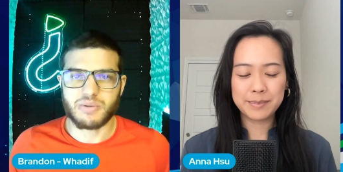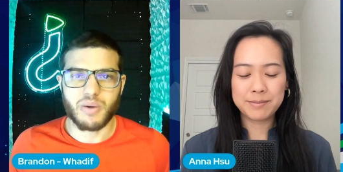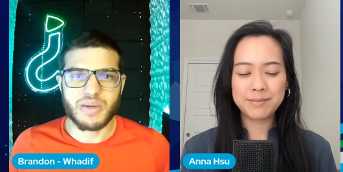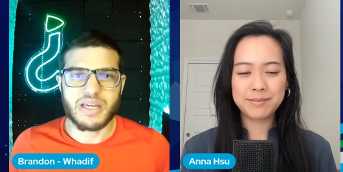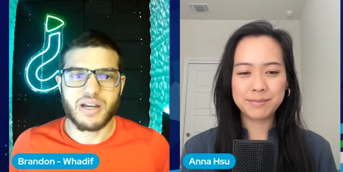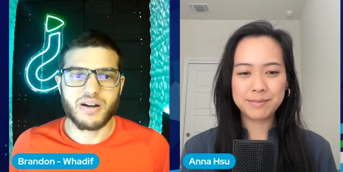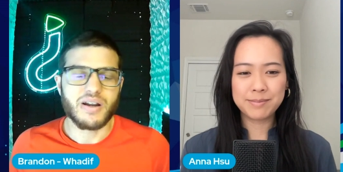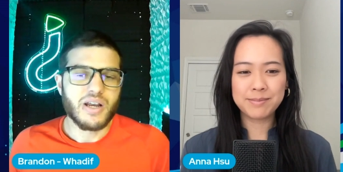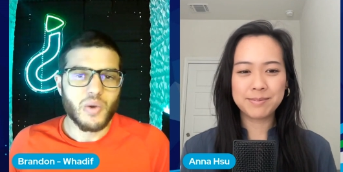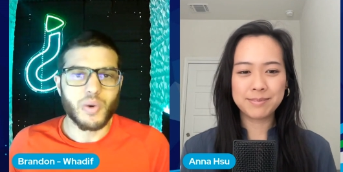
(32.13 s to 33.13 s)
Speaker 1: why we're here.
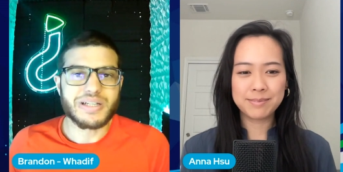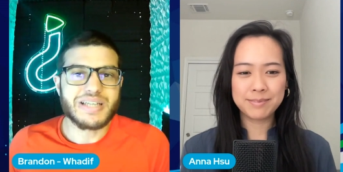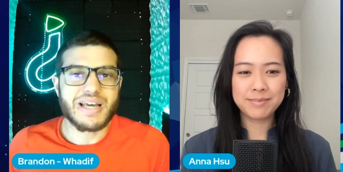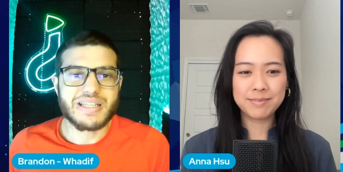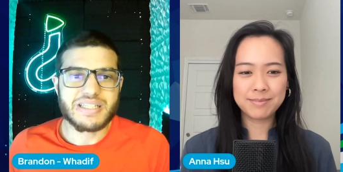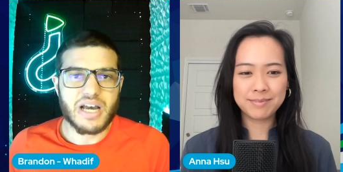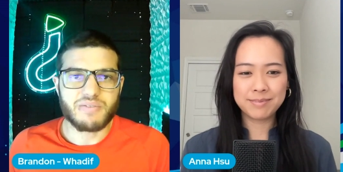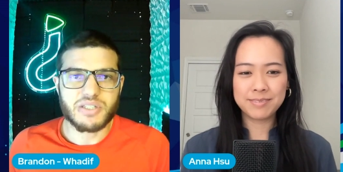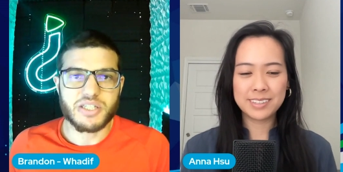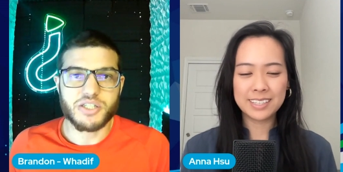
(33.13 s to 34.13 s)
We're going to tie this
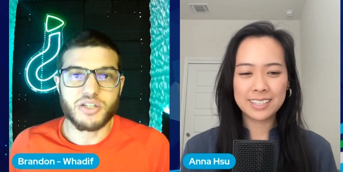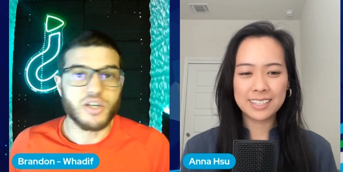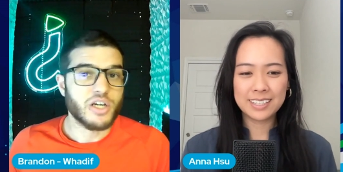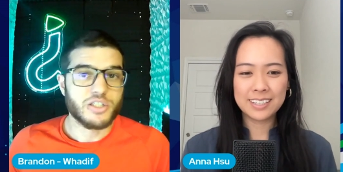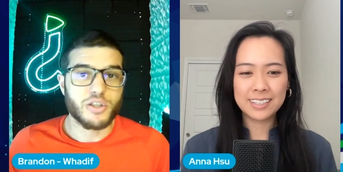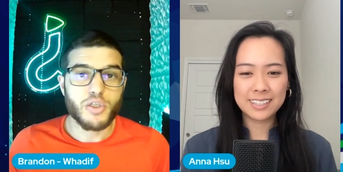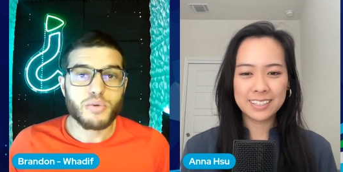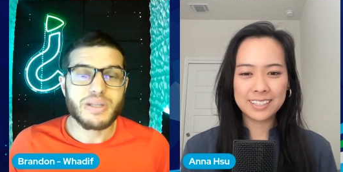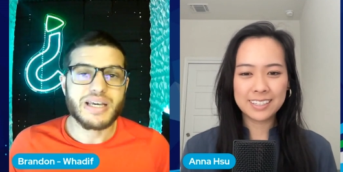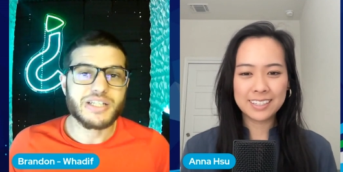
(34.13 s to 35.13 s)
conversation to the
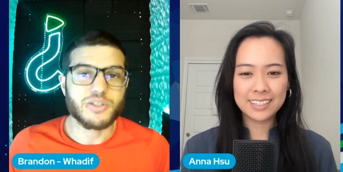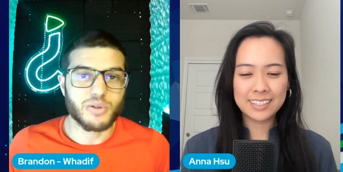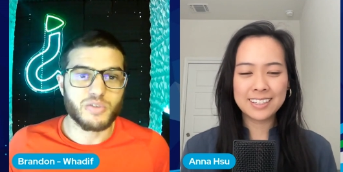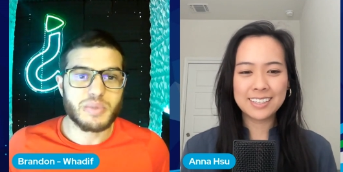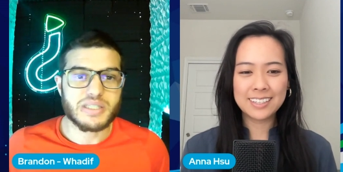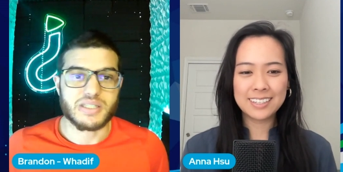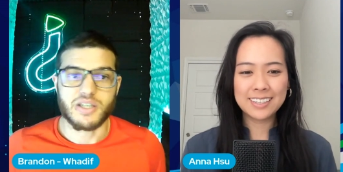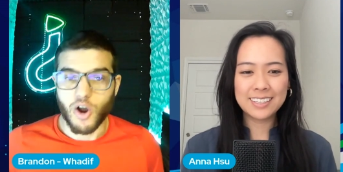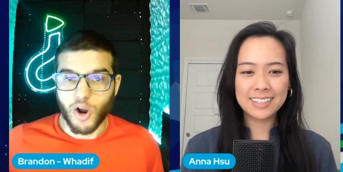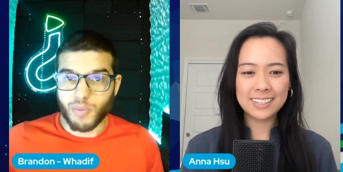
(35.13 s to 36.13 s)
three-legged stool of business.
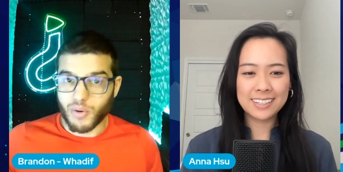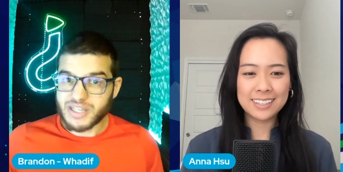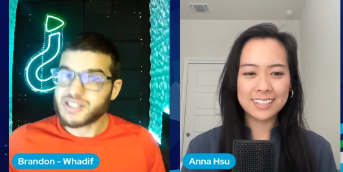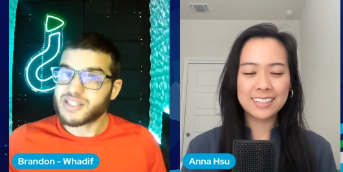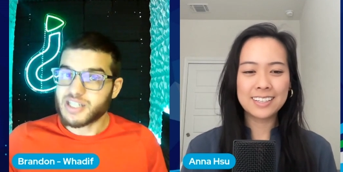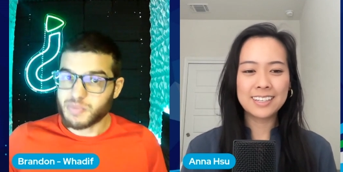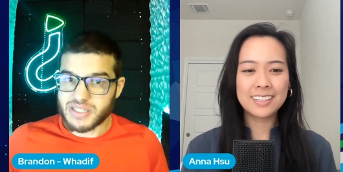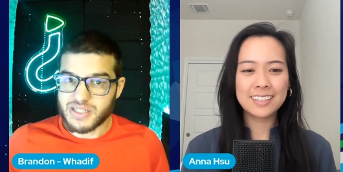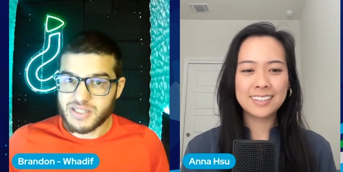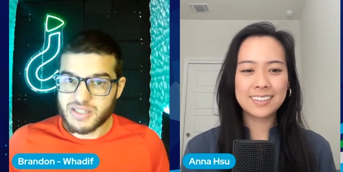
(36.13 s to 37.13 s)
Harmonious is
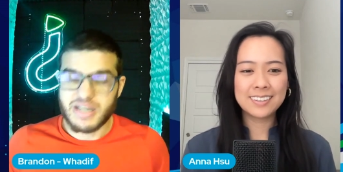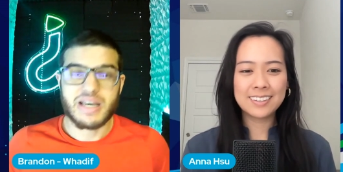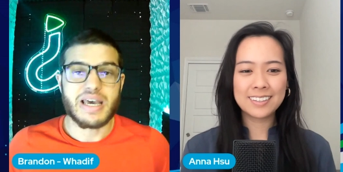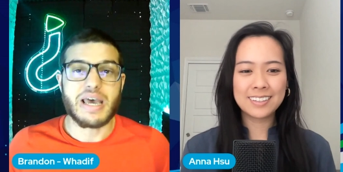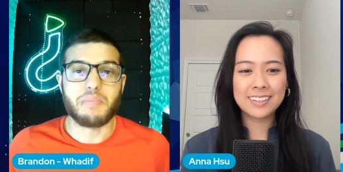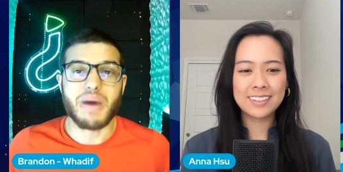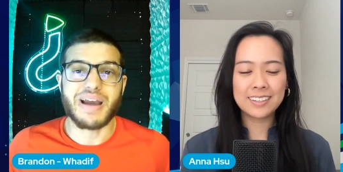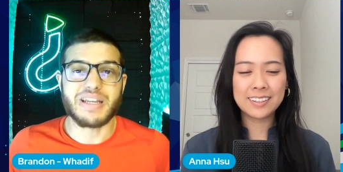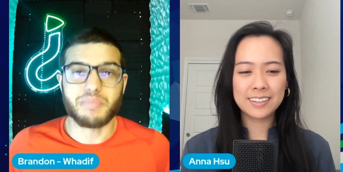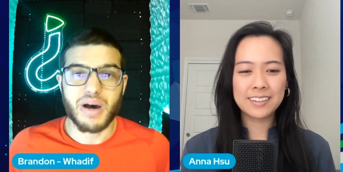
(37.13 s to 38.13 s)
business and
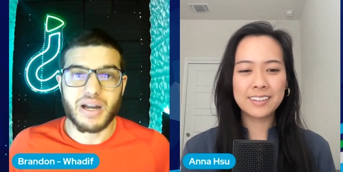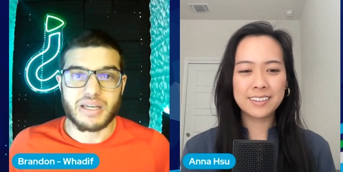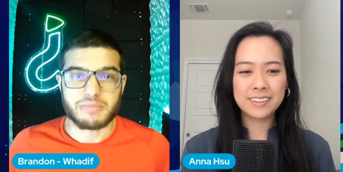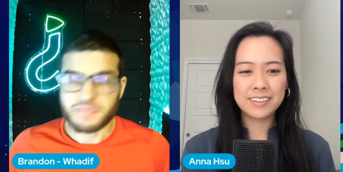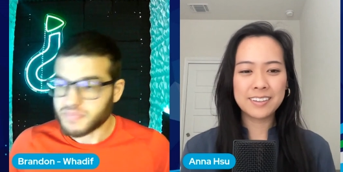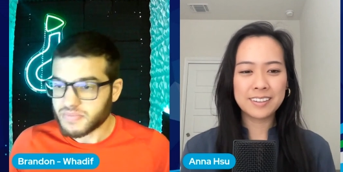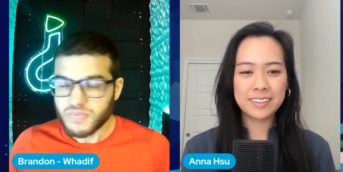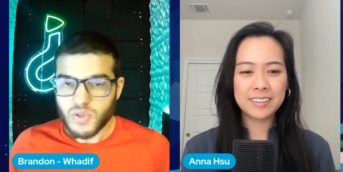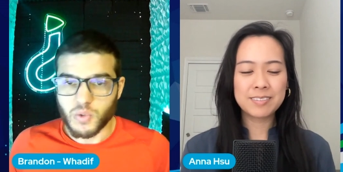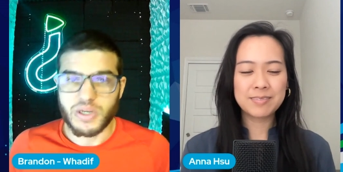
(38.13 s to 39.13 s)
mind and body.
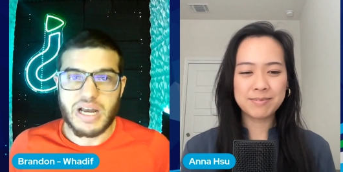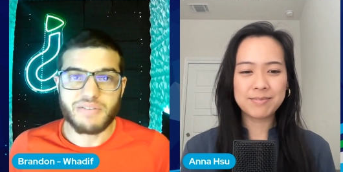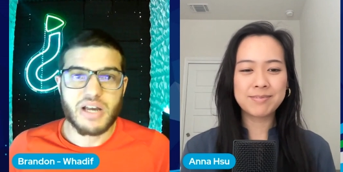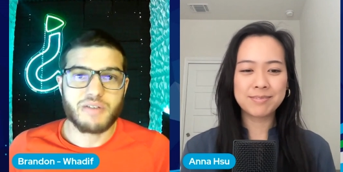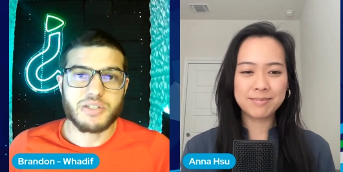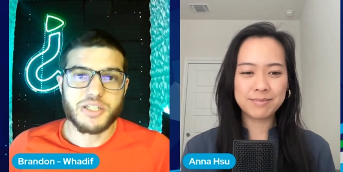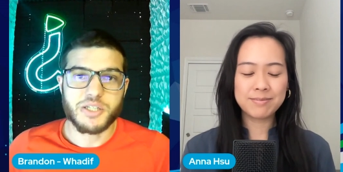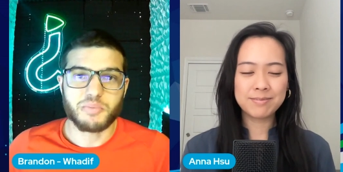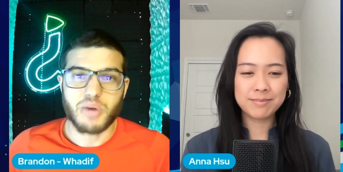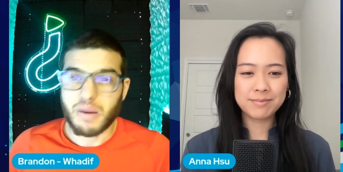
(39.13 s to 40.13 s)
We're going to have a
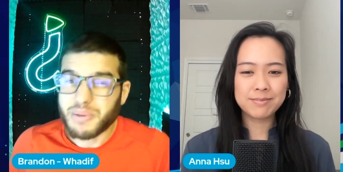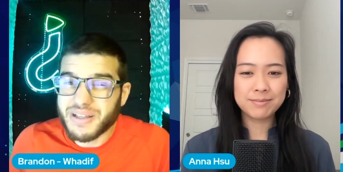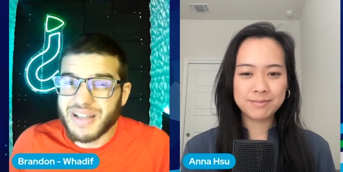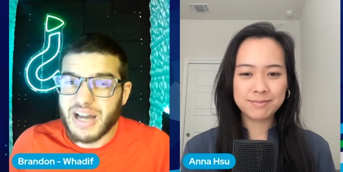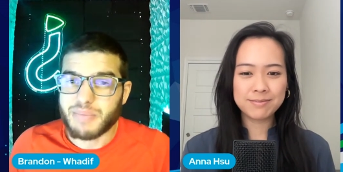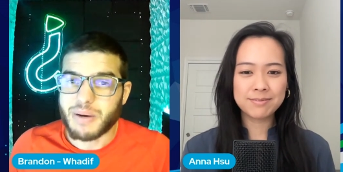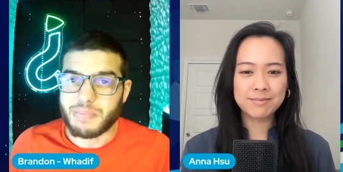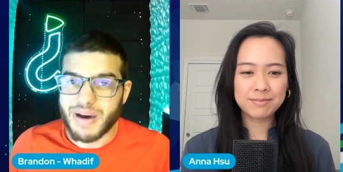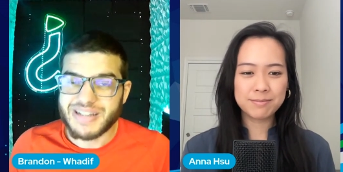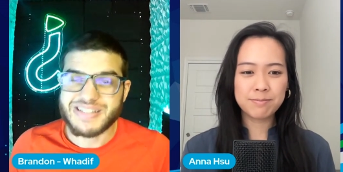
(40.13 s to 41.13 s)
conversation probably a lot about
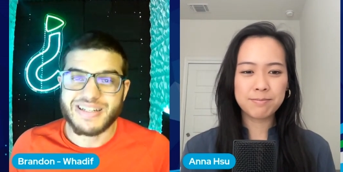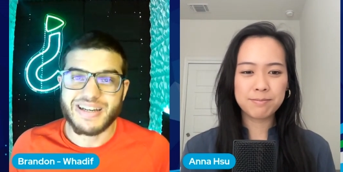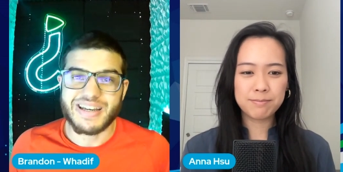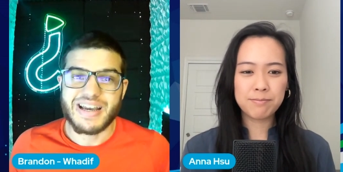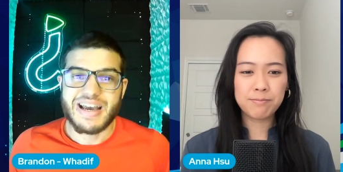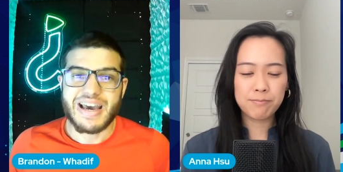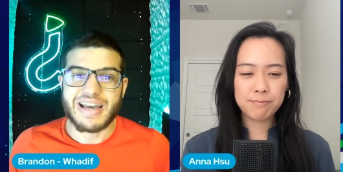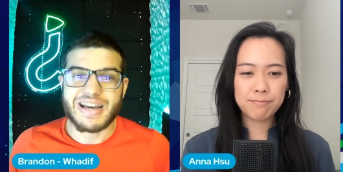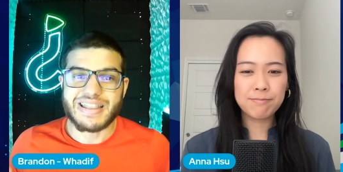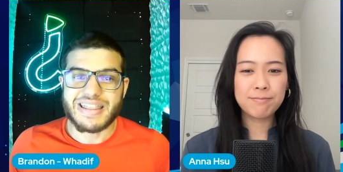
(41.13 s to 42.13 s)
mind today. And
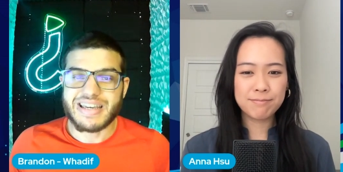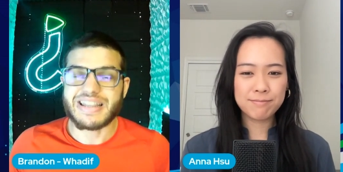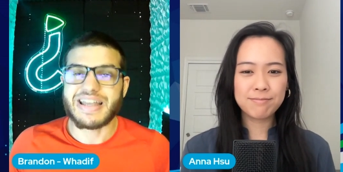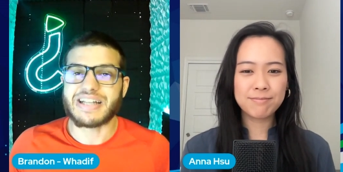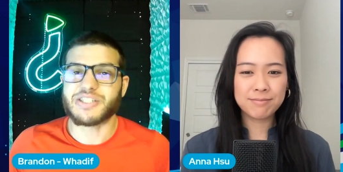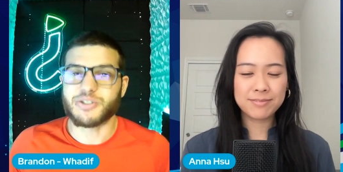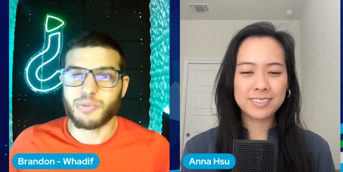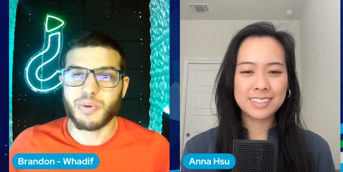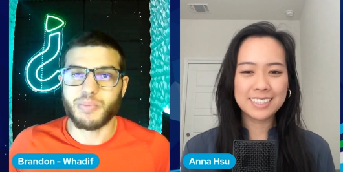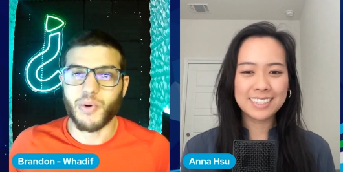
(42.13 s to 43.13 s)
I think that's super
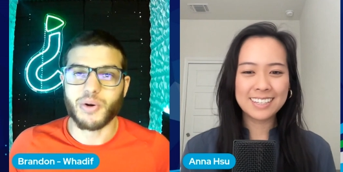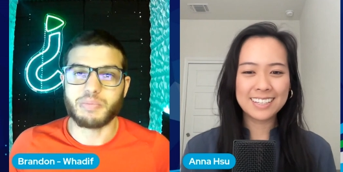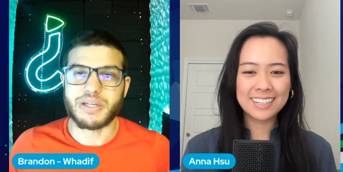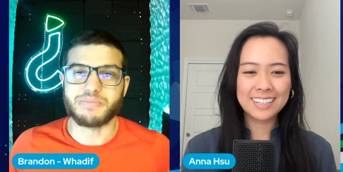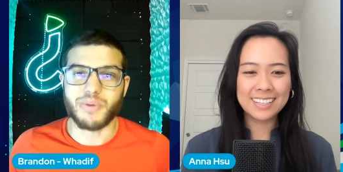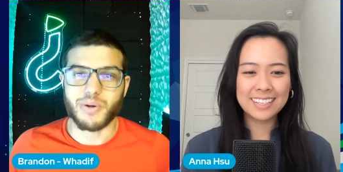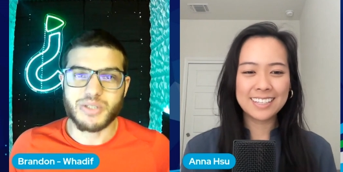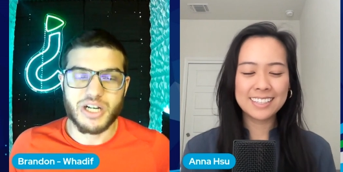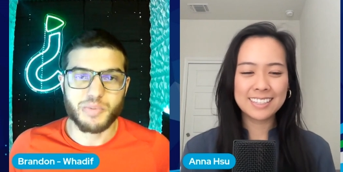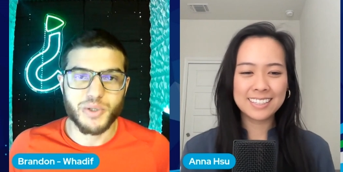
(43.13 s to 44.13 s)
important because most
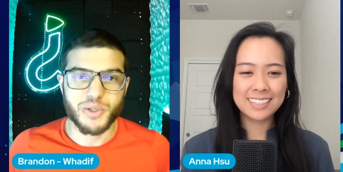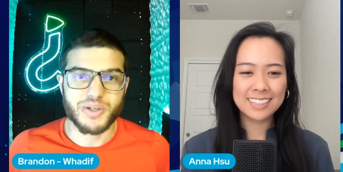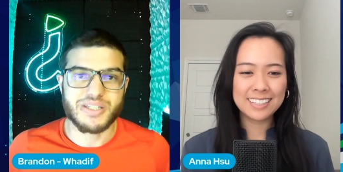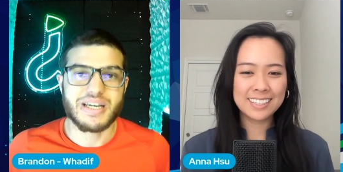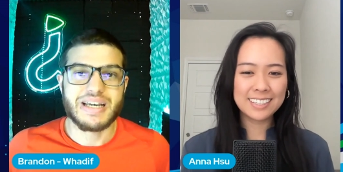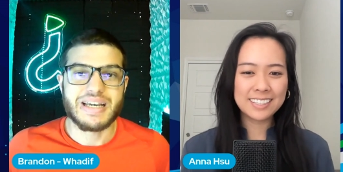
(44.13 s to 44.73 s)
entrepreneurs